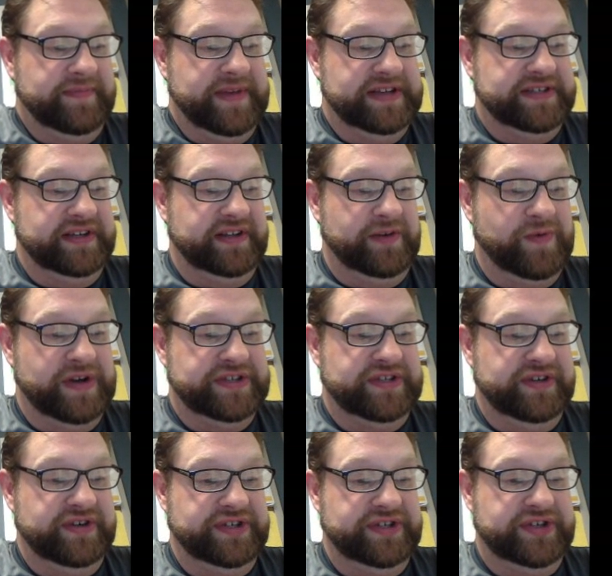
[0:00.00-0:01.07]
Basically,
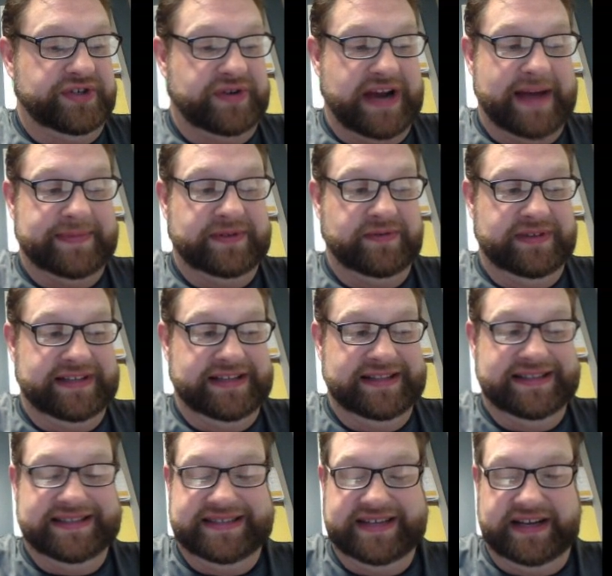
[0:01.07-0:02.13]
Westerners are trapped
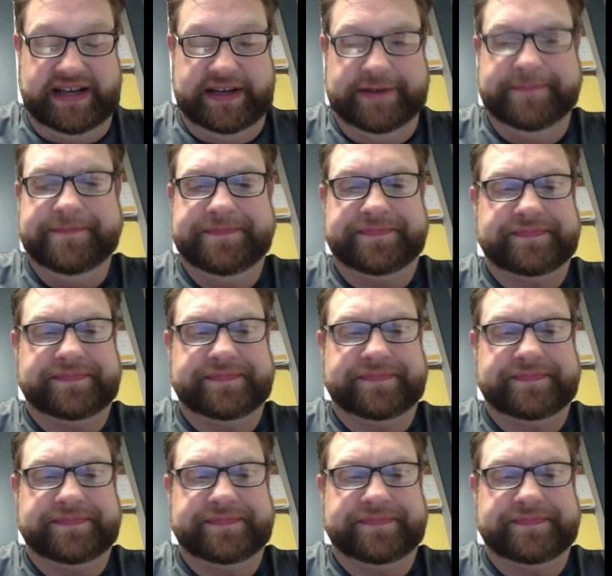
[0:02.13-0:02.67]
within the city.